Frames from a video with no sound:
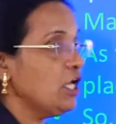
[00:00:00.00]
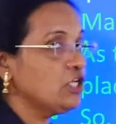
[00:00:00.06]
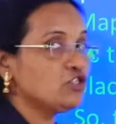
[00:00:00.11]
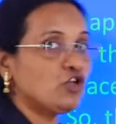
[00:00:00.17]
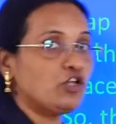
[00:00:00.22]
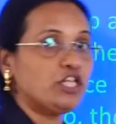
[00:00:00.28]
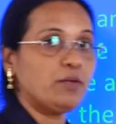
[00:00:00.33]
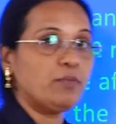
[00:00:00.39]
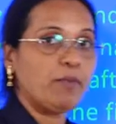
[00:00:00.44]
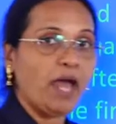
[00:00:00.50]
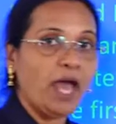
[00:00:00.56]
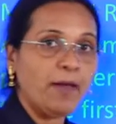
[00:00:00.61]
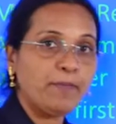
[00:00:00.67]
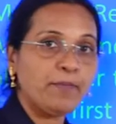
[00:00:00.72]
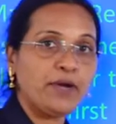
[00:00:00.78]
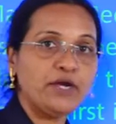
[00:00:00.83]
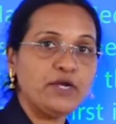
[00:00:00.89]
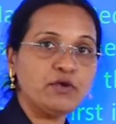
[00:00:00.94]
So in the
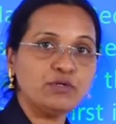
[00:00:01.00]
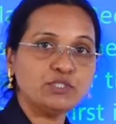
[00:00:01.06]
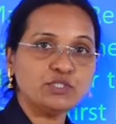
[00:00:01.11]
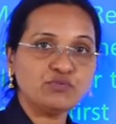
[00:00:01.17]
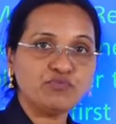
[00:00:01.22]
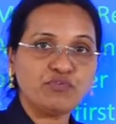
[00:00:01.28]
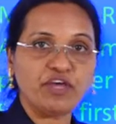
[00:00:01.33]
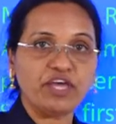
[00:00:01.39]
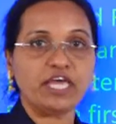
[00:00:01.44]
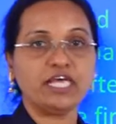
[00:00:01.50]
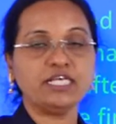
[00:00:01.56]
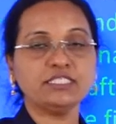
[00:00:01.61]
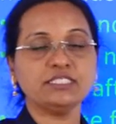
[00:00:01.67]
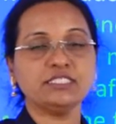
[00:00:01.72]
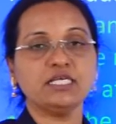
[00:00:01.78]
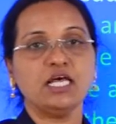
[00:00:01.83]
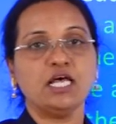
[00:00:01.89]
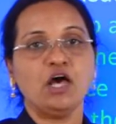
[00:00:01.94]
MapReduce
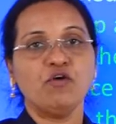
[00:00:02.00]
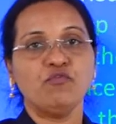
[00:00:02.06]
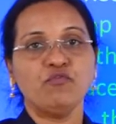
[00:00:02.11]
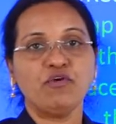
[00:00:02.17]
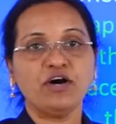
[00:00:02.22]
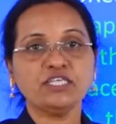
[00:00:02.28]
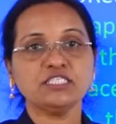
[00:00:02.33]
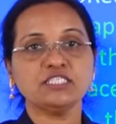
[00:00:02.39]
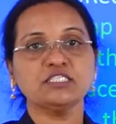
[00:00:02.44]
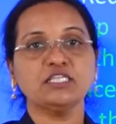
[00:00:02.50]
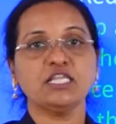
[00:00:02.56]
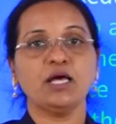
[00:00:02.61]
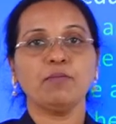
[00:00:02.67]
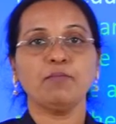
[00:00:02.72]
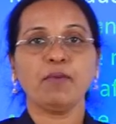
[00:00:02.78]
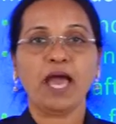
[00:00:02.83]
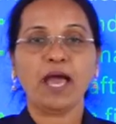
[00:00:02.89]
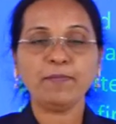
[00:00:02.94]
phase, first the
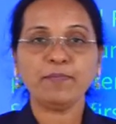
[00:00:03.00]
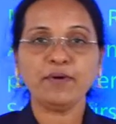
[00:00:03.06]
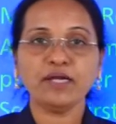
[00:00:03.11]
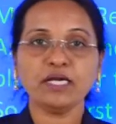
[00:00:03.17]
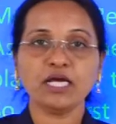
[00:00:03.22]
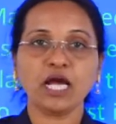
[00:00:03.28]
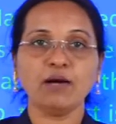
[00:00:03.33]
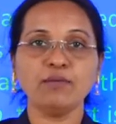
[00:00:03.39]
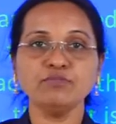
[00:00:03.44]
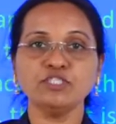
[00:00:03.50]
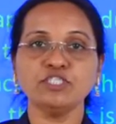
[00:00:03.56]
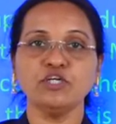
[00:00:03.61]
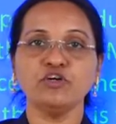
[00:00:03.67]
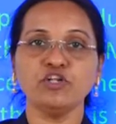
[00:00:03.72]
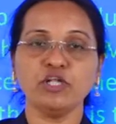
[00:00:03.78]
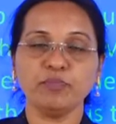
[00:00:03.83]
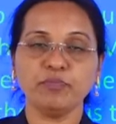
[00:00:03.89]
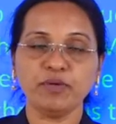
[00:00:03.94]
mapper comes
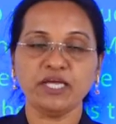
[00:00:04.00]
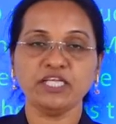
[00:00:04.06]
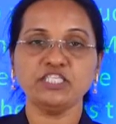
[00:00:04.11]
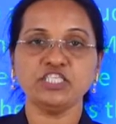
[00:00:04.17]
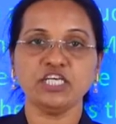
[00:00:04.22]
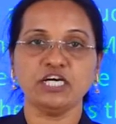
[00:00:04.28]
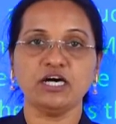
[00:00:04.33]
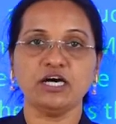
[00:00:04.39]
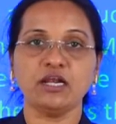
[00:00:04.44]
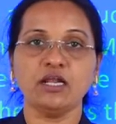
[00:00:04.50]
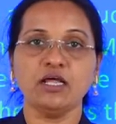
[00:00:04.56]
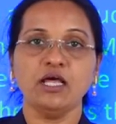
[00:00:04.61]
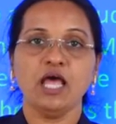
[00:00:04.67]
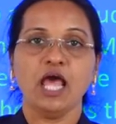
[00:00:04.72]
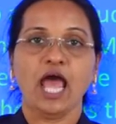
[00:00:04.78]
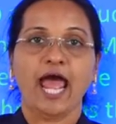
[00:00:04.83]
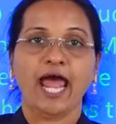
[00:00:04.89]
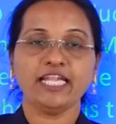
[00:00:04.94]
into the picture,
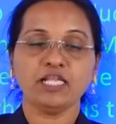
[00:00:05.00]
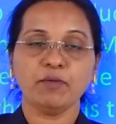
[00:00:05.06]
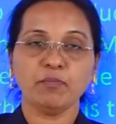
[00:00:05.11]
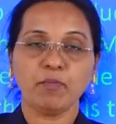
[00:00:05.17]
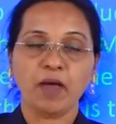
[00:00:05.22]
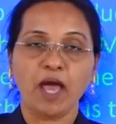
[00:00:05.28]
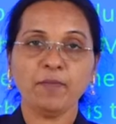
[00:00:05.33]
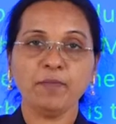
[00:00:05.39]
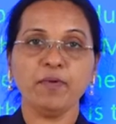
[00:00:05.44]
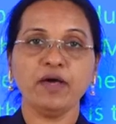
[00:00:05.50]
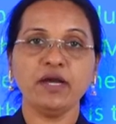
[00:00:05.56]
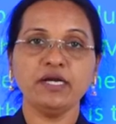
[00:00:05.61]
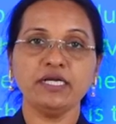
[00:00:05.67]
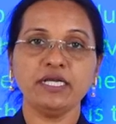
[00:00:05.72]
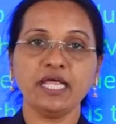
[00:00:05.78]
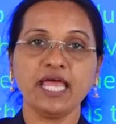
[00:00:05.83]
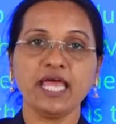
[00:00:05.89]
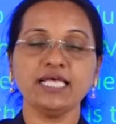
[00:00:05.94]
and the mapper
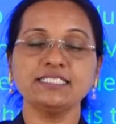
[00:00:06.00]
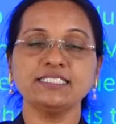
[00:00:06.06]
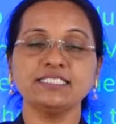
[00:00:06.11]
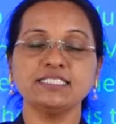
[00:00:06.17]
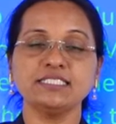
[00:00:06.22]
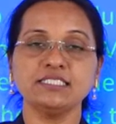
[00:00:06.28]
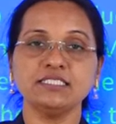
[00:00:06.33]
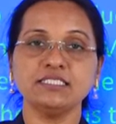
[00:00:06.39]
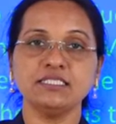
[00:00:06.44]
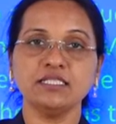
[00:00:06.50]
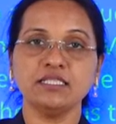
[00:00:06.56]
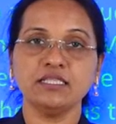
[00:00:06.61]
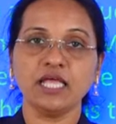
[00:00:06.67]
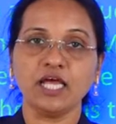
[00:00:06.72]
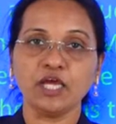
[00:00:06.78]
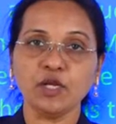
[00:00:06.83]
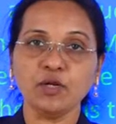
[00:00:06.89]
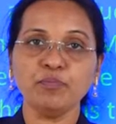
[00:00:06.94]
takes
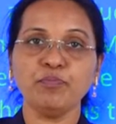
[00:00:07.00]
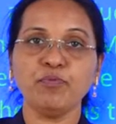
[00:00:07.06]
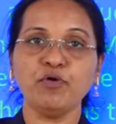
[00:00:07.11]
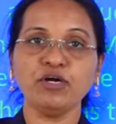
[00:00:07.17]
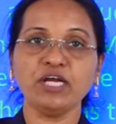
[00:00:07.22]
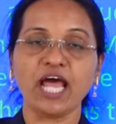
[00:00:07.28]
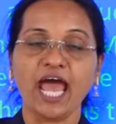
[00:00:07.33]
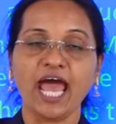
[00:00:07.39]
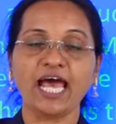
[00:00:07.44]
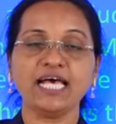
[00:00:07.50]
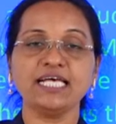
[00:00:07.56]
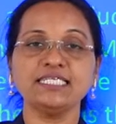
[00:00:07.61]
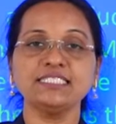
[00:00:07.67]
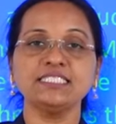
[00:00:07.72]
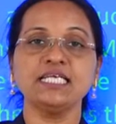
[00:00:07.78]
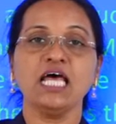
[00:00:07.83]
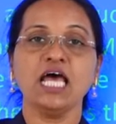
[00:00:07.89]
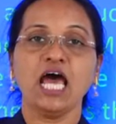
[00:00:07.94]
the input as
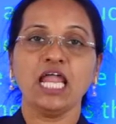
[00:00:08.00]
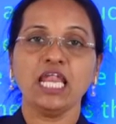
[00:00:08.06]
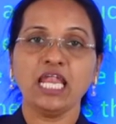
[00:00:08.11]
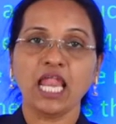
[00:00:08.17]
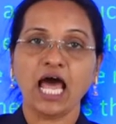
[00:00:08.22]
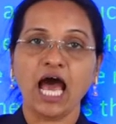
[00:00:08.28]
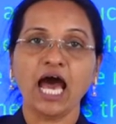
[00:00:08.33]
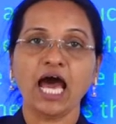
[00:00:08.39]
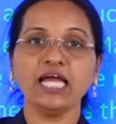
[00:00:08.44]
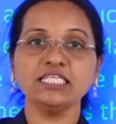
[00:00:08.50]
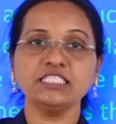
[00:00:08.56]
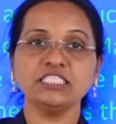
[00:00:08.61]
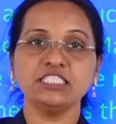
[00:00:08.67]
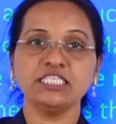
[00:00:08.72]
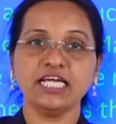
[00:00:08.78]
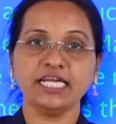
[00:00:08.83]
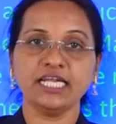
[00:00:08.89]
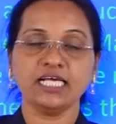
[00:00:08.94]
large
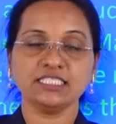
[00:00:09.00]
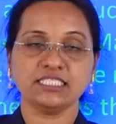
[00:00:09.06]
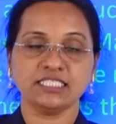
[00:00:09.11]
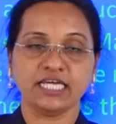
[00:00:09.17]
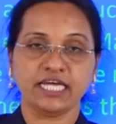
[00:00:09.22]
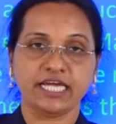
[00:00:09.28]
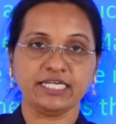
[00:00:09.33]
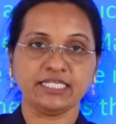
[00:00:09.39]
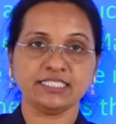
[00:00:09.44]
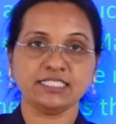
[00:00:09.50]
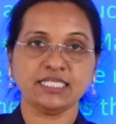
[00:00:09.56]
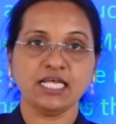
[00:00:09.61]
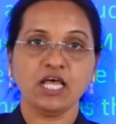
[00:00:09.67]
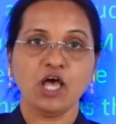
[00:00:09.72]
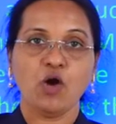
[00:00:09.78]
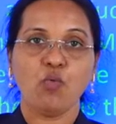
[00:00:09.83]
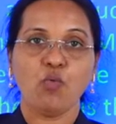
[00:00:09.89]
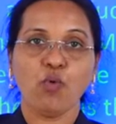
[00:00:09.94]
data sets.
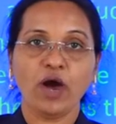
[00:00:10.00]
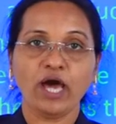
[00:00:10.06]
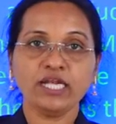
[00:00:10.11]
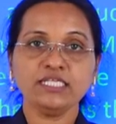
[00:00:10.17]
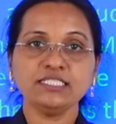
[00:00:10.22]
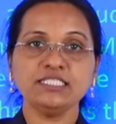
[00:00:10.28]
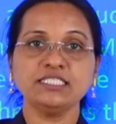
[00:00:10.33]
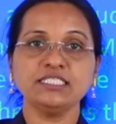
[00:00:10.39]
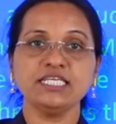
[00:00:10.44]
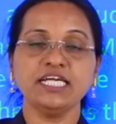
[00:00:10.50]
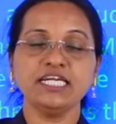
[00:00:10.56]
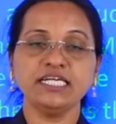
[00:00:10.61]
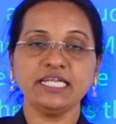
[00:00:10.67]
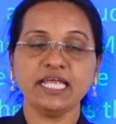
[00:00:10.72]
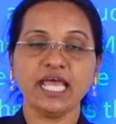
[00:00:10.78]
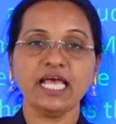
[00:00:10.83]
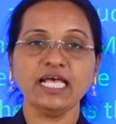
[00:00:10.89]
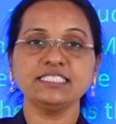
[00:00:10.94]
Once it
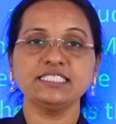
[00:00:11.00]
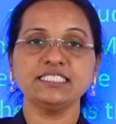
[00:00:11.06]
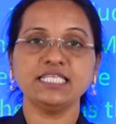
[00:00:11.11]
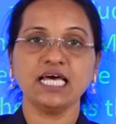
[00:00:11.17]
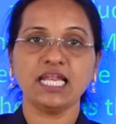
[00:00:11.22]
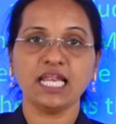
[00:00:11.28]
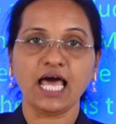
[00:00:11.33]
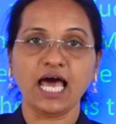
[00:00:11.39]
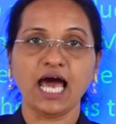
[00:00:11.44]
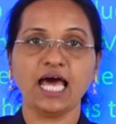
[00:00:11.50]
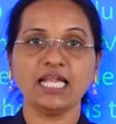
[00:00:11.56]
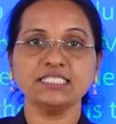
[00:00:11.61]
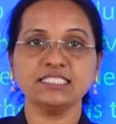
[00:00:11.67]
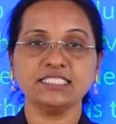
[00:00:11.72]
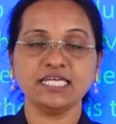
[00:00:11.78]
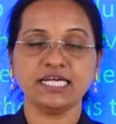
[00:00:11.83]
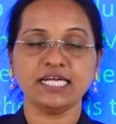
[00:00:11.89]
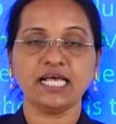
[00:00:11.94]
takes the large
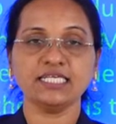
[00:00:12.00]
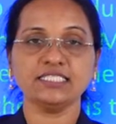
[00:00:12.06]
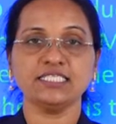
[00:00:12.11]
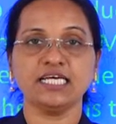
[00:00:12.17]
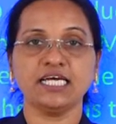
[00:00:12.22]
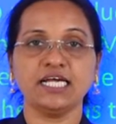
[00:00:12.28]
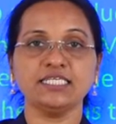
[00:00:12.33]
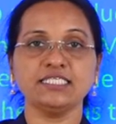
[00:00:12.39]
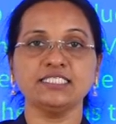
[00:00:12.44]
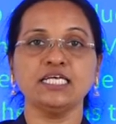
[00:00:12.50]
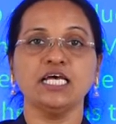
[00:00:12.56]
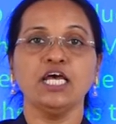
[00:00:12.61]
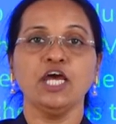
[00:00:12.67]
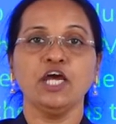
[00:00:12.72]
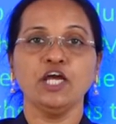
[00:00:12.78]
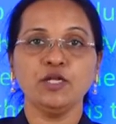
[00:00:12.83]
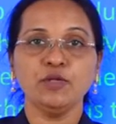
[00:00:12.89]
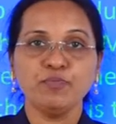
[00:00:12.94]
data sets,
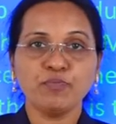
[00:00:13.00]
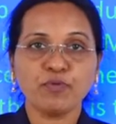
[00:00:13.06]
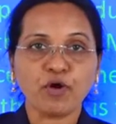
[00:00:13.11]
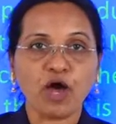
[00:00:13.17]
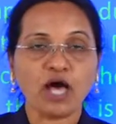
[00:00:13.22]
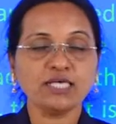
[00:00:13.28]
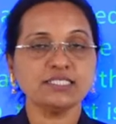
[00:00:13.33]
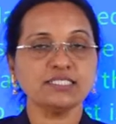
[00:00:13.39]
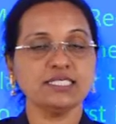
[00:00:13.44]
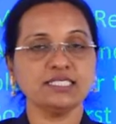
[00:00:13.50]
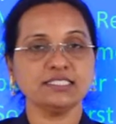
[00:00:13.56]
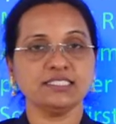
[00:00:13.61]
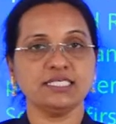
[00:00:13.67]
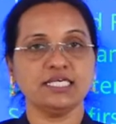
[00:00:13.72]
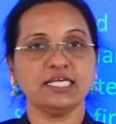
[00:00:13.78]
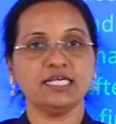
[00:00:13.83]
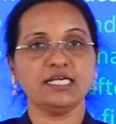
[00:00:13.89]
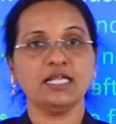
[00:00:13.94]
it processes
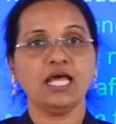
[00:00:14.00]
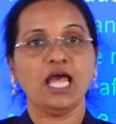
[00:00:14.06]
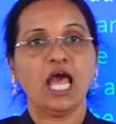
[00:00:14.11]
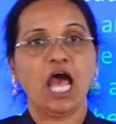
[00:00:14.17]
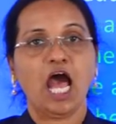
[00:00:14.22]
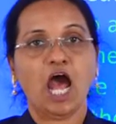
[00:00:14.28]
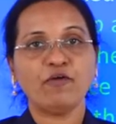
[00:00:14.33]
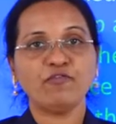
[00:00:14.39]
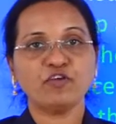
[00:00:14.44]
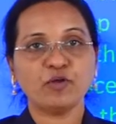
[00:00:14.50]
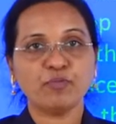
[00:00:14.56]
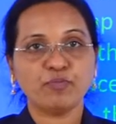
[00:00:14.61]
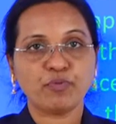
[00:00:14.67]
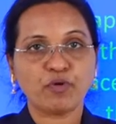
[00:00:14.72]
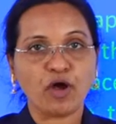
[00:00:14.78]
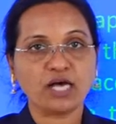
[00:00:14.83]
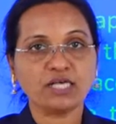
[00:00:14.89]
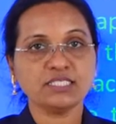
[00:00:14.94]
it. After
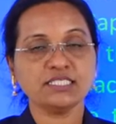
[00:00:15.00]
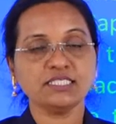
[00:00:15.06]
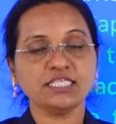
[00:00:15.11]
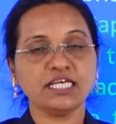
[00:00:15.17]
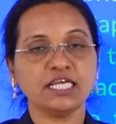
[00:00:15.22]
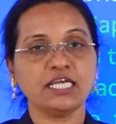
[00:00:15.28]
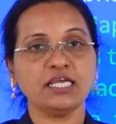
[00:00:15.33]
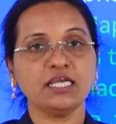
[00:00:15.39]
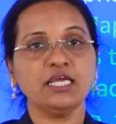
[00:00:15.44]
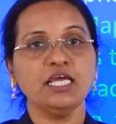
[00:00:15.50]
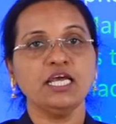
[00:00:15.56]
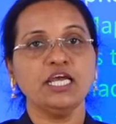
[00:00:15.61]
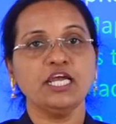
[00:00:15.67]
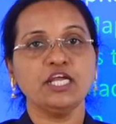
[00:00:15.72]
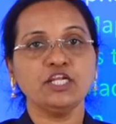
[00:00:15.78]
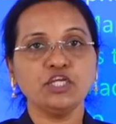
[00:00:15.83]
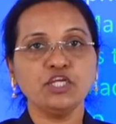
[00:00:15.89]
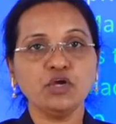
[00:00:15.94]
processing,
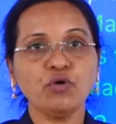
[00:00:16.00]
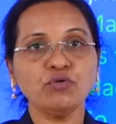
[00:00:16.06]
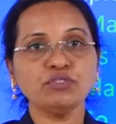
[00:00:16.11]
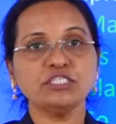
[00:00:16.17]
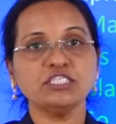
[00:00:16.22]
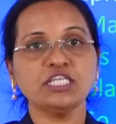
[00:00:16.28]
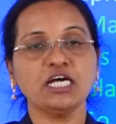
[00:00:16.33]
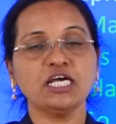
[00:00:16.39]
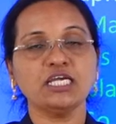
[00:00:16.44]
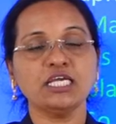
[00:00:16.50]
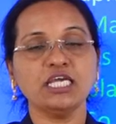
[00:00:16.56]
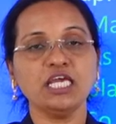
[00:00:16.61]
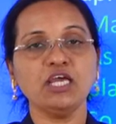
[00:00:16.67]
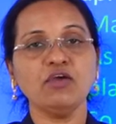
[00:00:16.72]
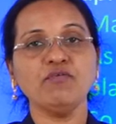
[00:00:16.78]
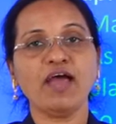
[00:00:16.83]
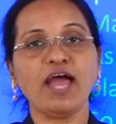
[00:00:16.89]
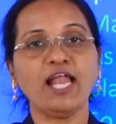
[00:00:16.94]
it gives the
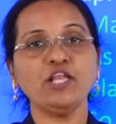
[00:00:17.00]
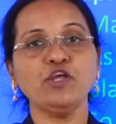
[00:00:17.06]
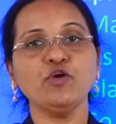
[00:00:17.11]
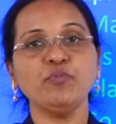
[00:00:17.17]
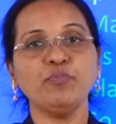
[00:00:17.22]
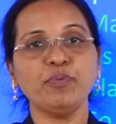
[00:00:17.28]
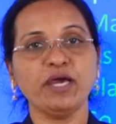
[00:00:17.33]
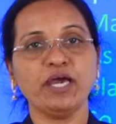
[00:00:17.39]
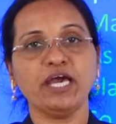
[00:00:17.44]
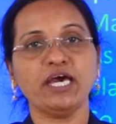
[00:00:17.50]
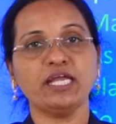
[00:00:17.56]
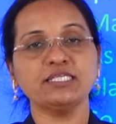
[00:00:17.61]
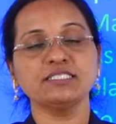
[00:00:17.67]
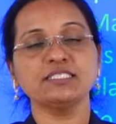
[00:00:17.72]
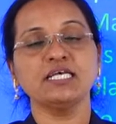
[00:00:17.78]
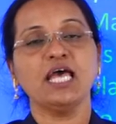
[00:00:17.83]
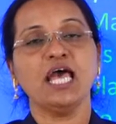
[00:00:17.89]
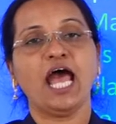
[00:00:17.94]
key value
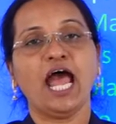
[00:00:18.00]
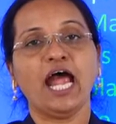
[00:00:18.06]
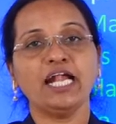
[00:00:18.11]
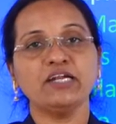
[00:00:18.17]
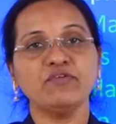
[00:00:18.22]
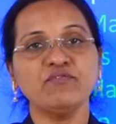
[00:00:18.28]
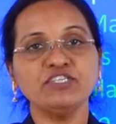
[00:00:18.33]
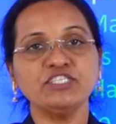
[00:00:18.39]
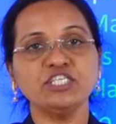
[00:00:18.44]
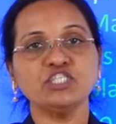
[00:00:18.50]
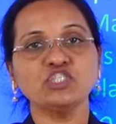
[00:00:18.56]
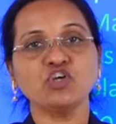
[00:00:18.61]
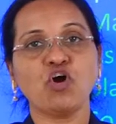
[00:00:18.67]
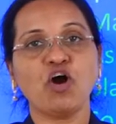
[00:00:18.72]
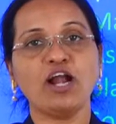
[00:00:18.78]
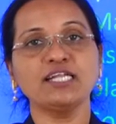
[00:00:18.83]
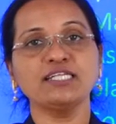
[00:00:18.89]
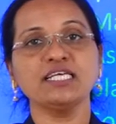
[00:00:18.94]
pairs, and which is
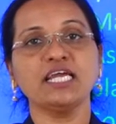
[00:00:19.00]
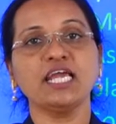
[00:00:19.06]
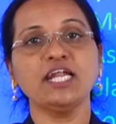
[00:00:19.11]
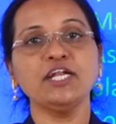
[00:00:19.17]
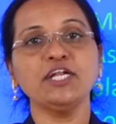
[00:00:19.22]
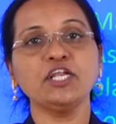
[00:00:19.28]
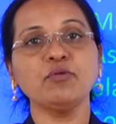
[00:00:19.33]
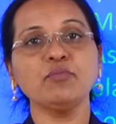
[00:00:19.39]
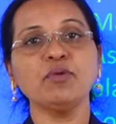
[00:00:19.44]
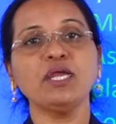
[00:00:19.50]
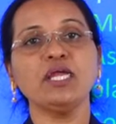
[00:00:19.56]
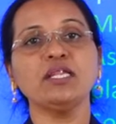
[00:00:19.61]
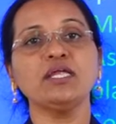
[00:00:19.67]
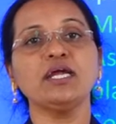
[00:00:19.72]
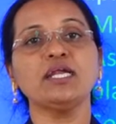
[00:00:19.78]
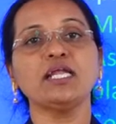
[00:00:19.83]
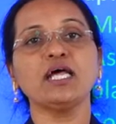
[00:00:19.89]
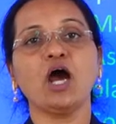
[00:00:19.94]
called as the
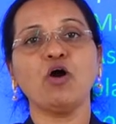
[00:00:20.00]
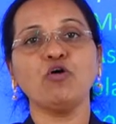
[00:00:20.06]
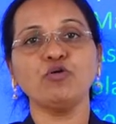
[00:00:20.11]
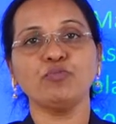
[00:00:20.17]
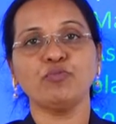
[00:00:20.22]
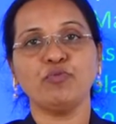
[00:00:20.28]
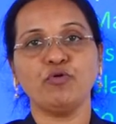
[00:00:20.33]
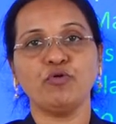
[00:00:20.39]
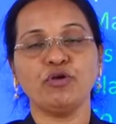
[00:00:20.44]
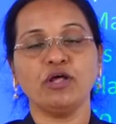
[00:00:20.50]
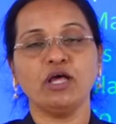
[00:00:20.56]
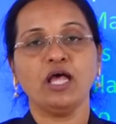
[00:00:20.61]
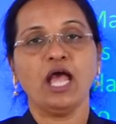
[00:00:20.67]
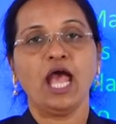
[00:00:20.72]
intermediate output.